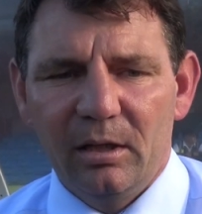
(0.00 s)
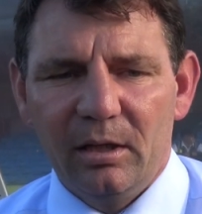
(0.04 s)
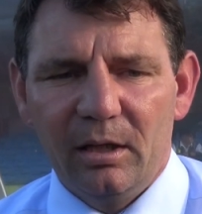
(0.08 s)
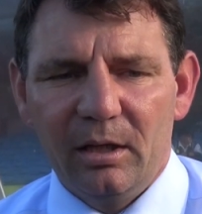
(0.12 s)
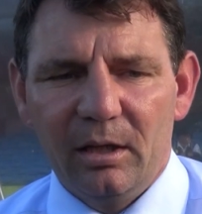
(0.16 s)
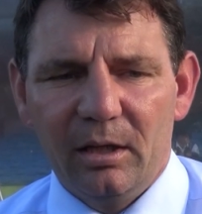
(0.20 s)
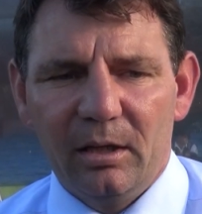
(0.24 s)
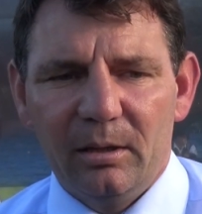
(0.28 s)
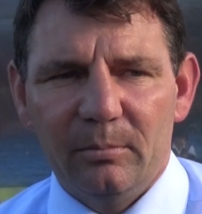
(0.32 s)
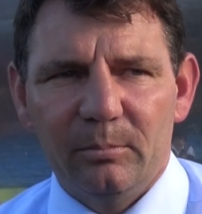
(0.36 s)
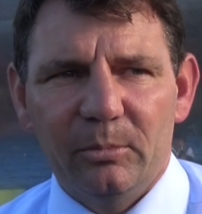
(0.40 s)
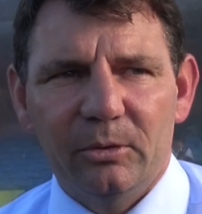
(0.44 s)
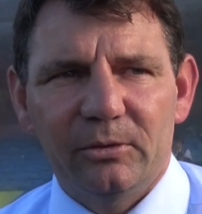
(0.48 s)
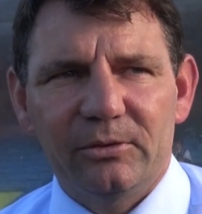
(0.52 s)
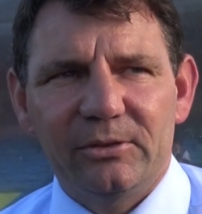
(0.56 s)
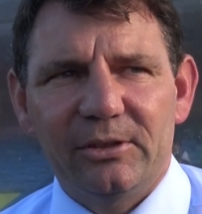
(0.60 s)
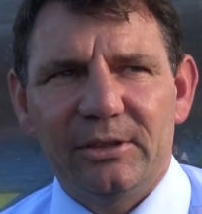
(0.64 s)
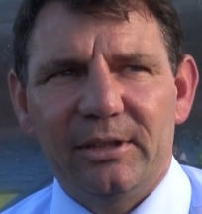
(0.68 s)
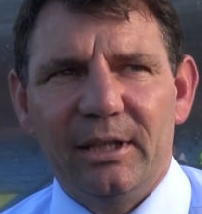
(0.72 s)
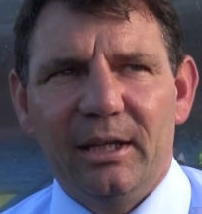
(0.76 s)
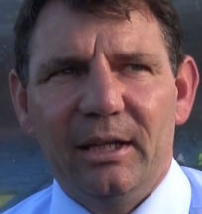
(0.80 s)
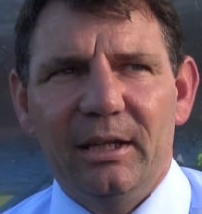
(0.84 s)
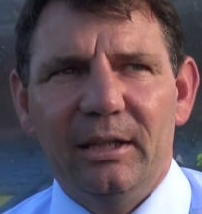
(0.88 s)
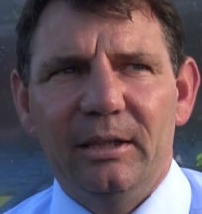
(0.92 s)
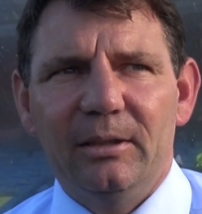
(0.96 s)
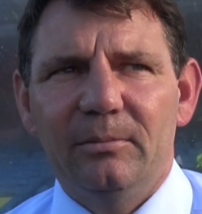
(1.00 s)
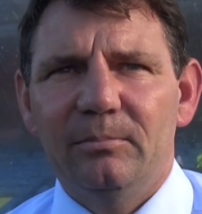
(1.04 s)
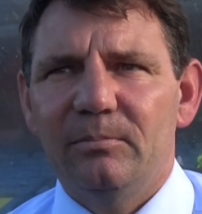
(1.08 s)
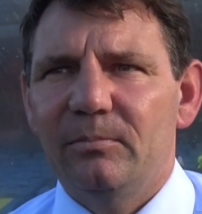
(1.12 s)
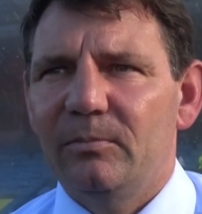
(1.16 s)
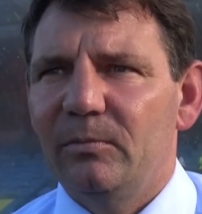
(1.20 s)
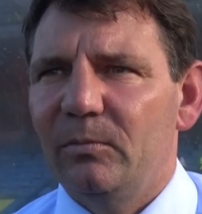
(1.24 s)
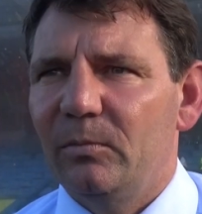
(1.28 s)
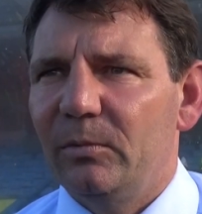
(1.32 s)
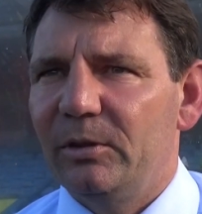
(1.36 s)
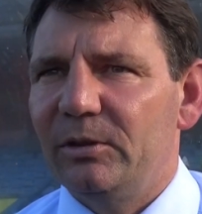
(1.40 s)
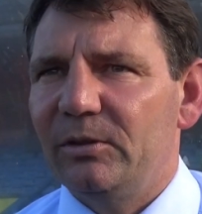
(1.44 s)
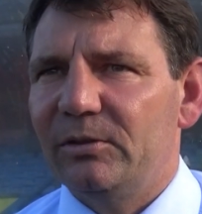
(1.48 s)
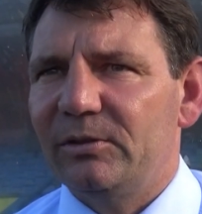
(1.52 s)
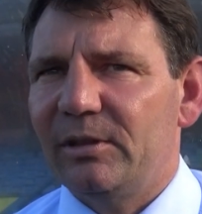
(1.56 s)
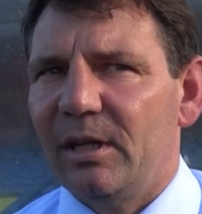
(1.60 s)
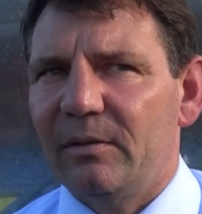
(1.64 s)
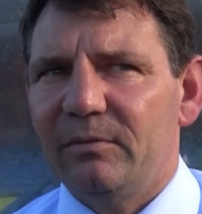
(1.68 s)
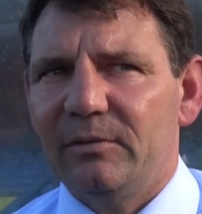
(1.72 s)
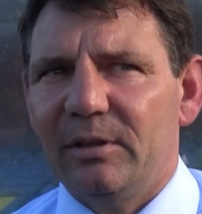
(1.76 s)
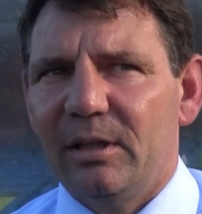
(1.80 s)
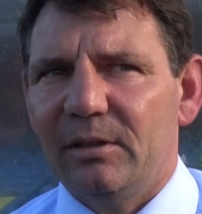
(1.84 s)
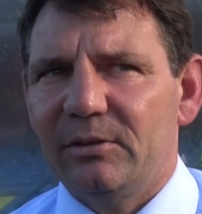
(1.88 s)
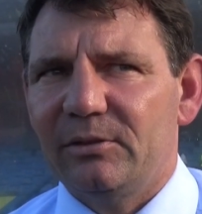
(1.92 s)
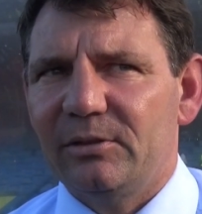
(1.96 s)
But today, we just
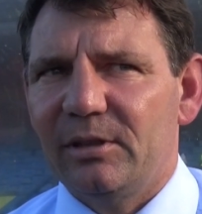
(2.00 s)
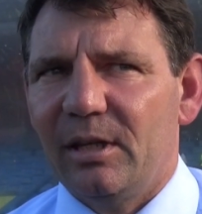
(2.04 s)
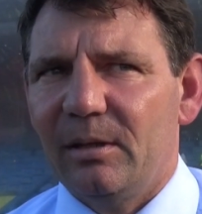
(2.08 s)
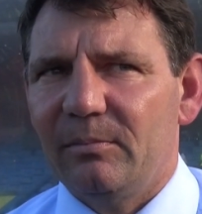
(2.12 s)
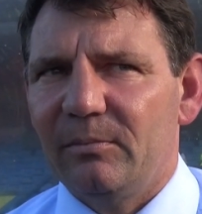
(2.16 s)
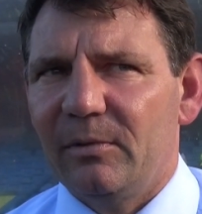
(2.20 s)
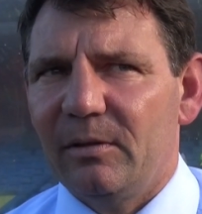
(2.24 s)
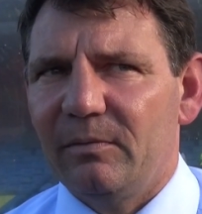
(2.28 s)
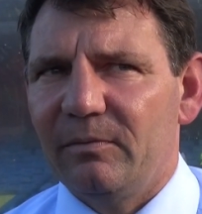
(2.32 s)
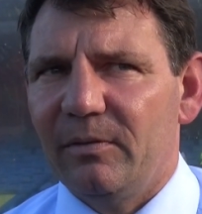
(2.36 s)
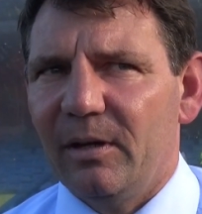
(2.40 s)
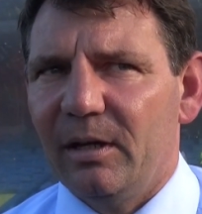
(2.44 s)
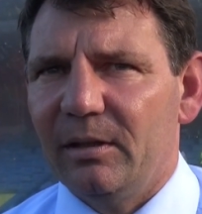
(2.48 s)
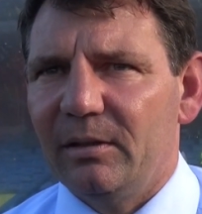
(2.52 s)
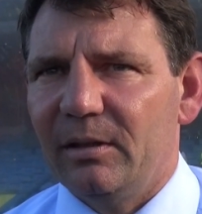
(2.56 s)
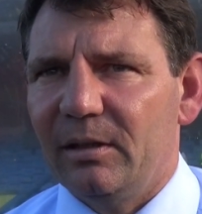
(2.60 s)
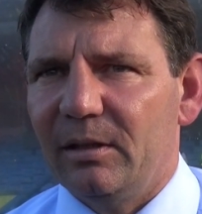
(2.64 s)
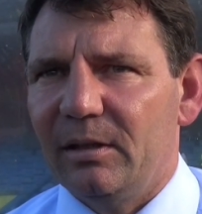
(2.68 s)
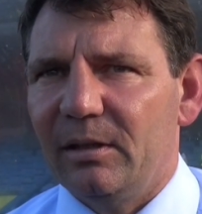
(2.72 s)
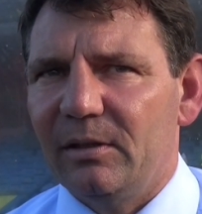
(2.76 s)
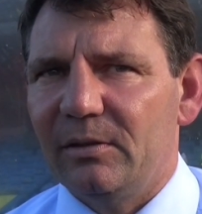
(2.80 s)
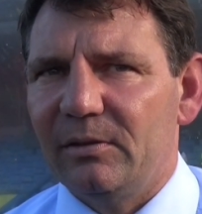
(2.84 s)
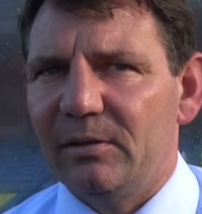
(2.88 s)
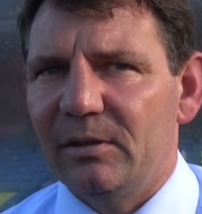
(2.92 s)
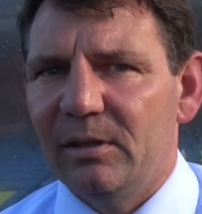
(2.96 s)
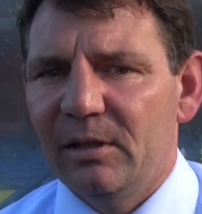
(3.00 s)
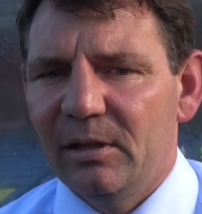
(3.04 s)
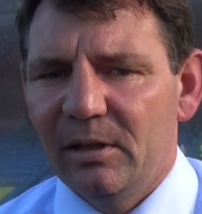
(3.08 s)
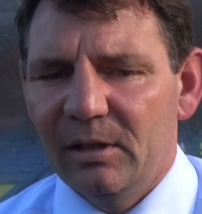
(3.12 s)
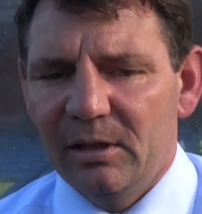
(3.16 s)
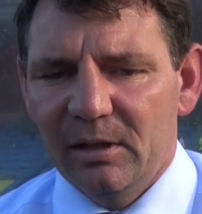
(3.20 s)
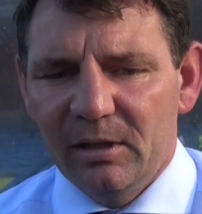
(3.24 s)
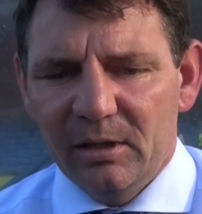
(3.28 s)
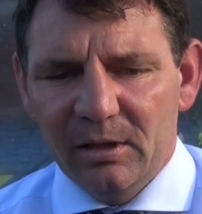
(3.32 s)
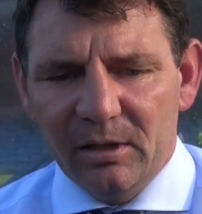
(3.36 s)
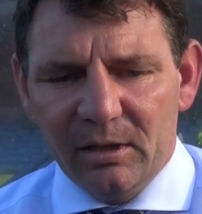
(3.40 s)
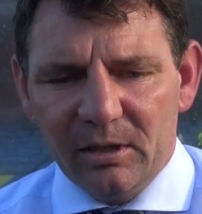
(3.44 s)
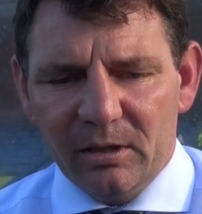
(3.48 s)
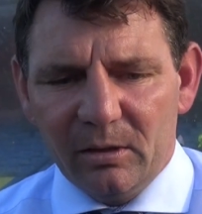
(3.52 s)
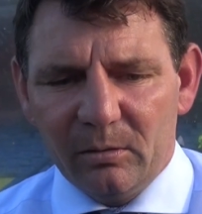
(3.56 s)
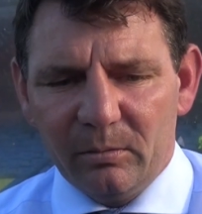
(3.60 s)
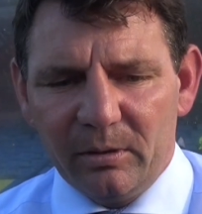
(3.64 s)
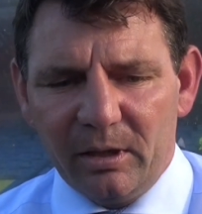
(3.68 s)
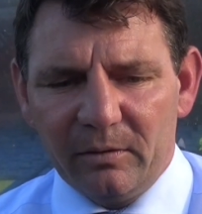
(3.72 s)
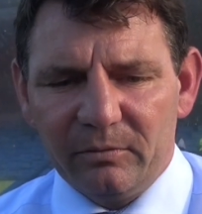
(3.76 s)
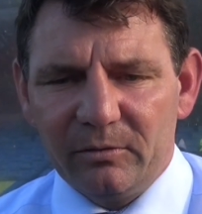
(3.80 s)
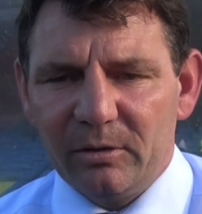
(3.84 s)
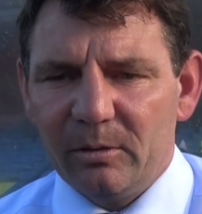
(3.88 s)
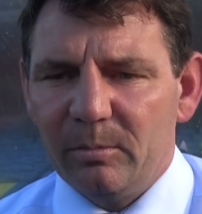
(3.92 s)
have to accept the fact that we have to